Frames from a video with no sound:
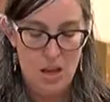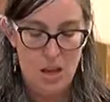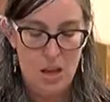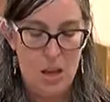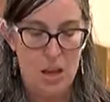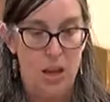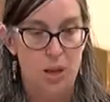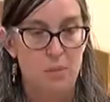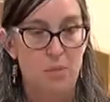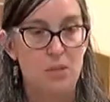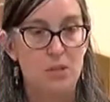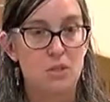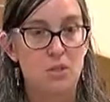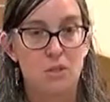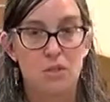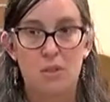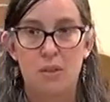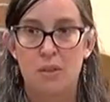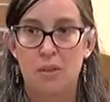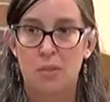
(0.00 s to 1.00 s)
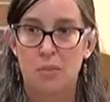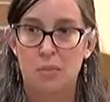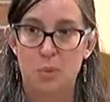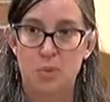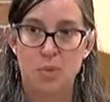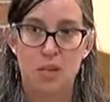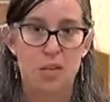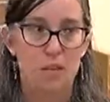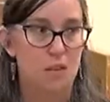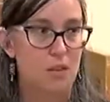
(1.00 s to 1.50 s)
And so if you have
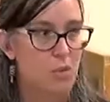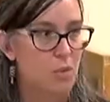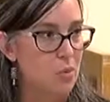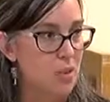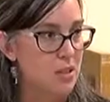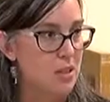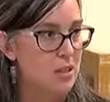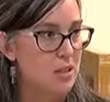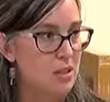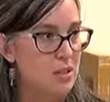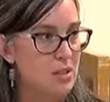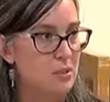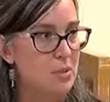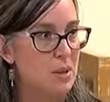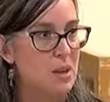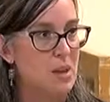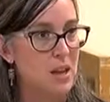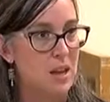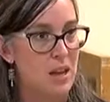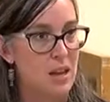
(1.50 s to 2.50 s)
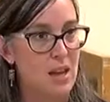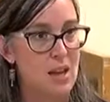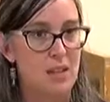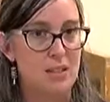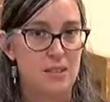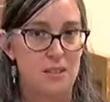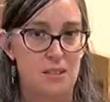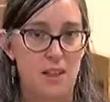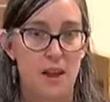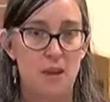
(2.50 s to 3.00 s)
particular questions, we can get
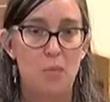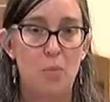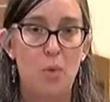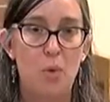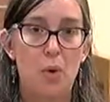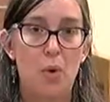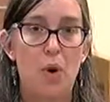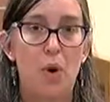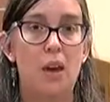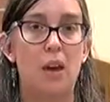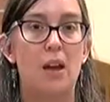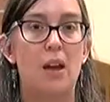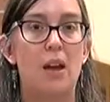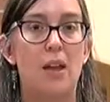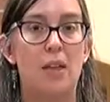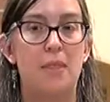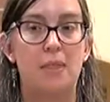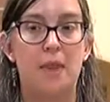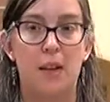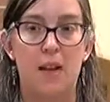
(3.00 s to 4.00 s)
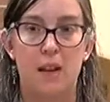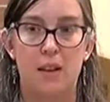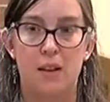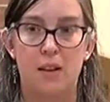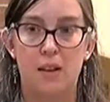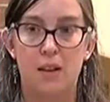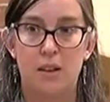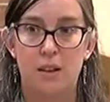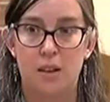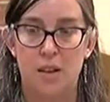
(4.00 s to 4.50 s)
into that more. And
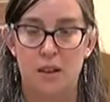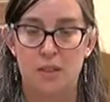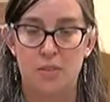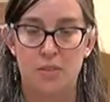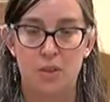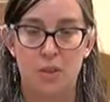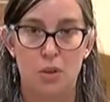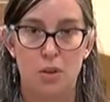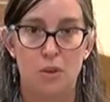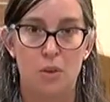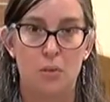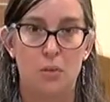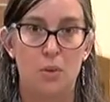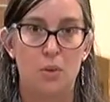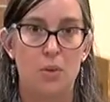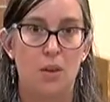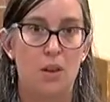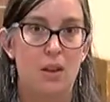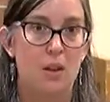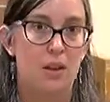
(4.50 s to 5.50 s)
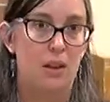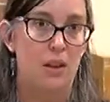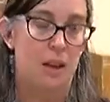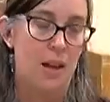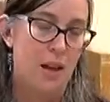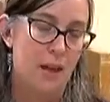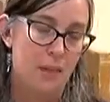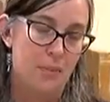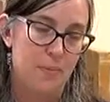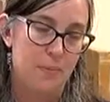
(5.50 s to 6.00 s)
then if you,
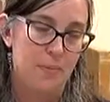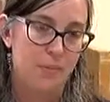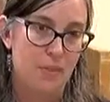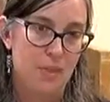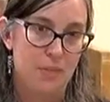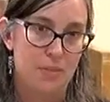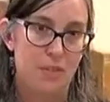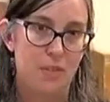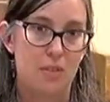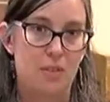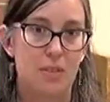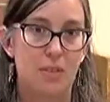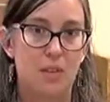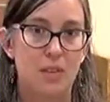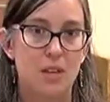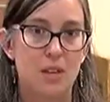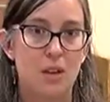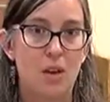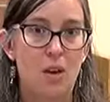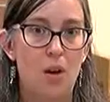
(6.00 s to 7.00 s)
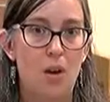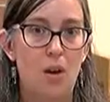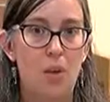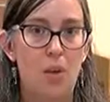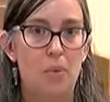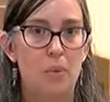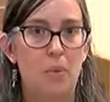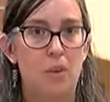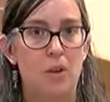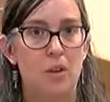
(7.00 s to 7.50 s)
for the folks at
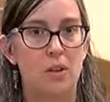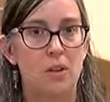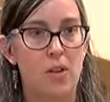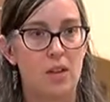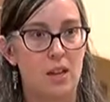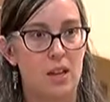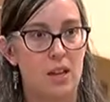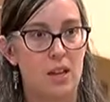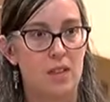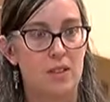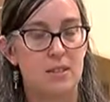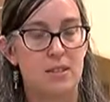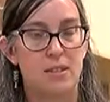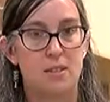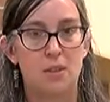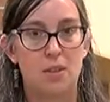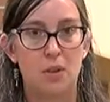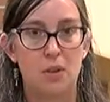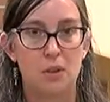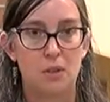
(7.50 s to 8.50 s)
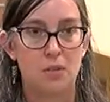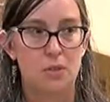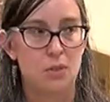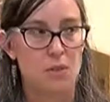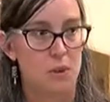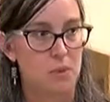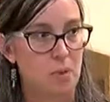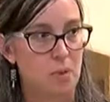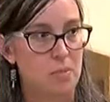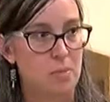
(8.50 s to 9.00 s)
home, are curious, if you go to
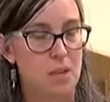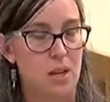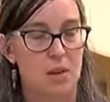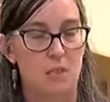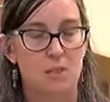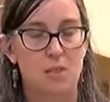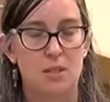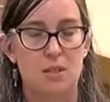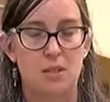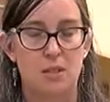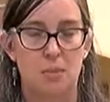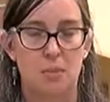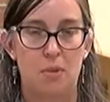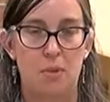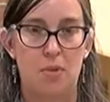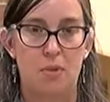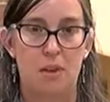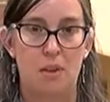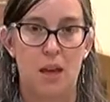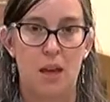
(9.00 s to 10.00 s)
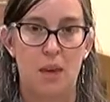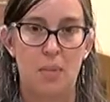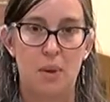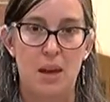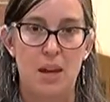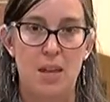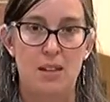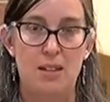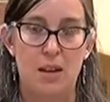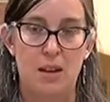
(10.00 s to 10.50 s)
our website, which is
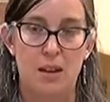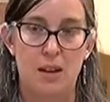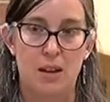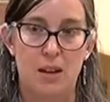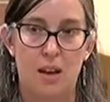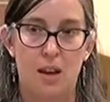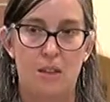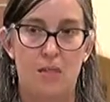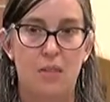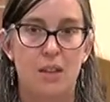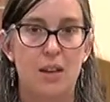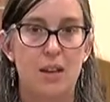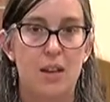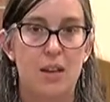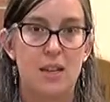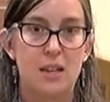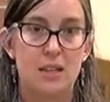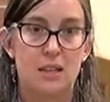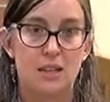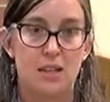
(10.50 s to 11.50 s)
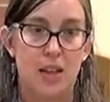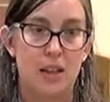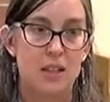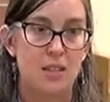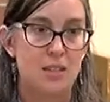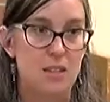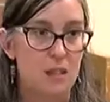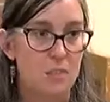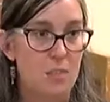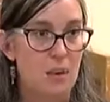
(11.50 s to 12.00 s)

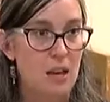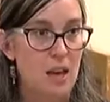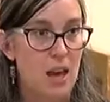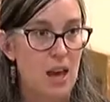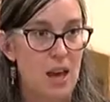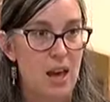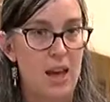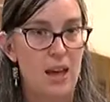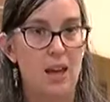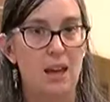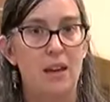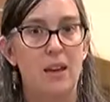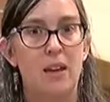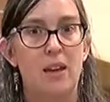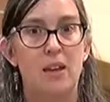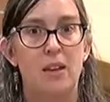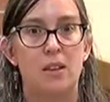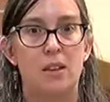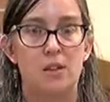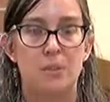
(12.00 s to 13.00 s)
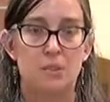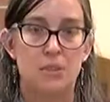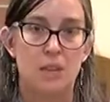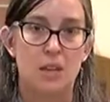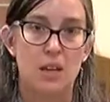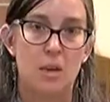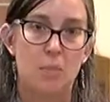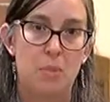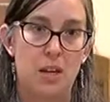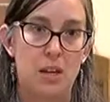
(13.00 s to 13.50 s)
somervillema.gov/CPA, you'll see
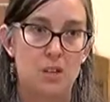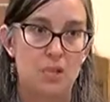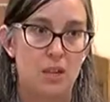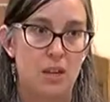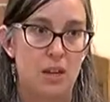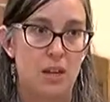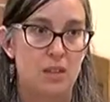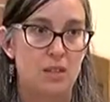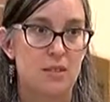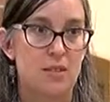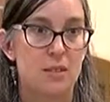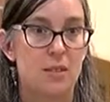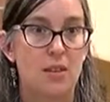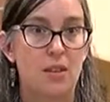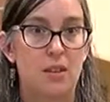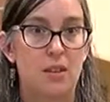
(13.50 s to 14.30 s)
a matrix